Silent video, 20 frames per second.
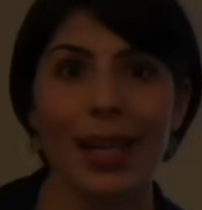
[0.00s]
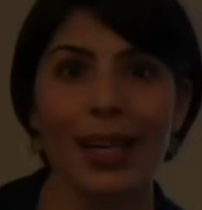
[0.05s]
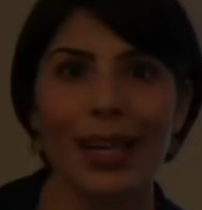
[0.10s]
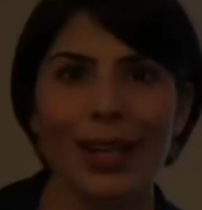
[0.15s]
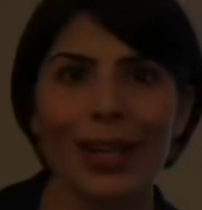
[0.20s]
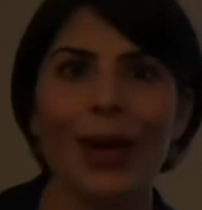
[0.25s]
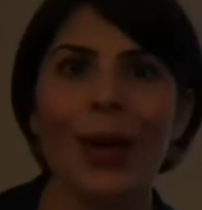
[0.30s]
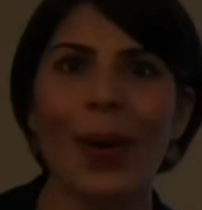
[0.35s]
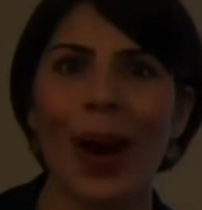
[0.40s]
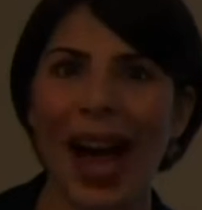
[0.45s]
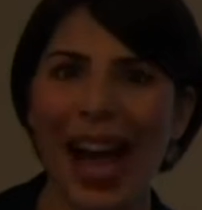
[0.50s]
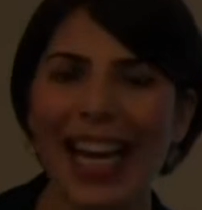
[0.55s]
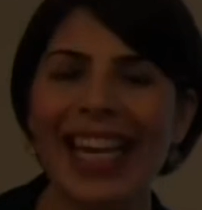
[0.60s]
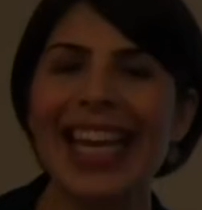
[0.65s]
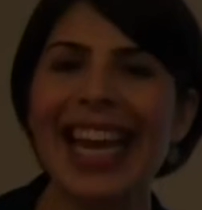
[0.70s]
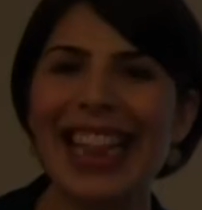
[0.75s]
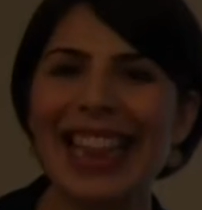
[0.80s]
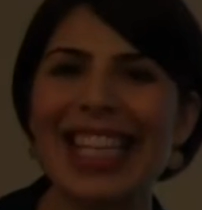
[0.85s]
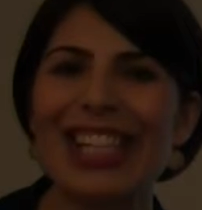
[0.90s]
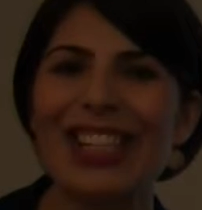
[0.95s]
I
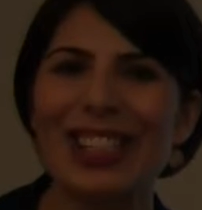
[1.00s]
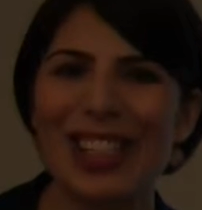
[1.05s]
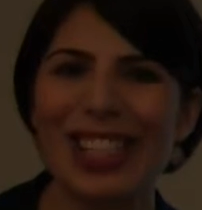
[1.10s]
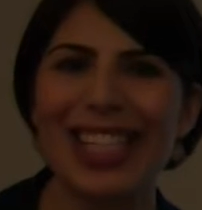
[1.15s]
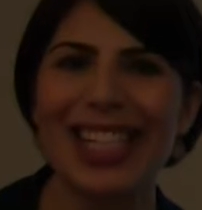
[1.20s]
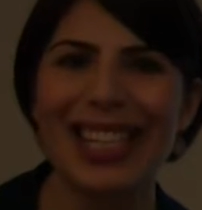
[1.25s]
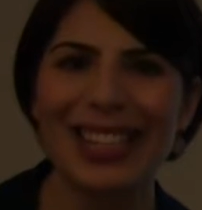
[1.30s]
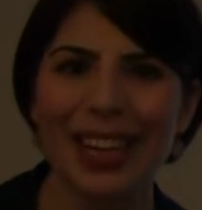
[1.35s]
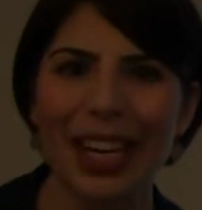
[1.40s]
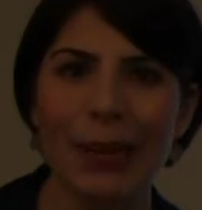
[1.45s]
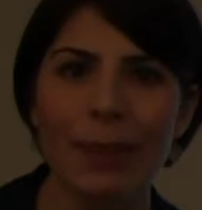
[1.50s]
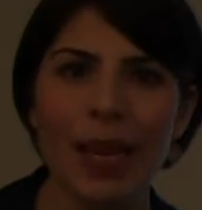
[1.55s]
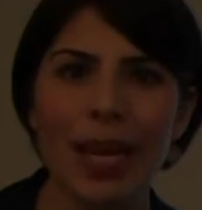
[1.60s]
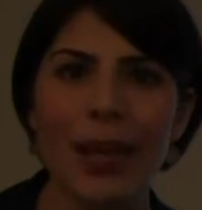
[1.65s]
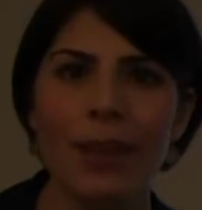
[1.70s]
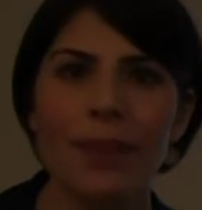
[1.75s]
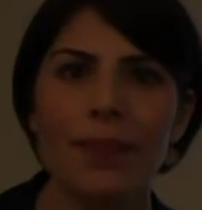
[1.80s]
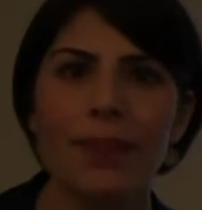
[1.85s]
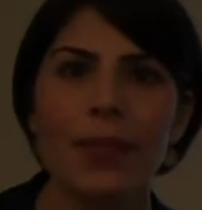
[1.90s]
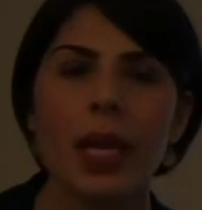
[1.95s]
get that she's hearing
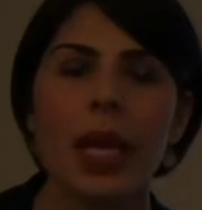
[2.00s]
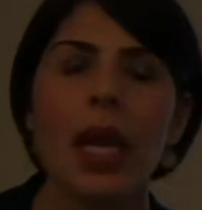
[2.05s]
me.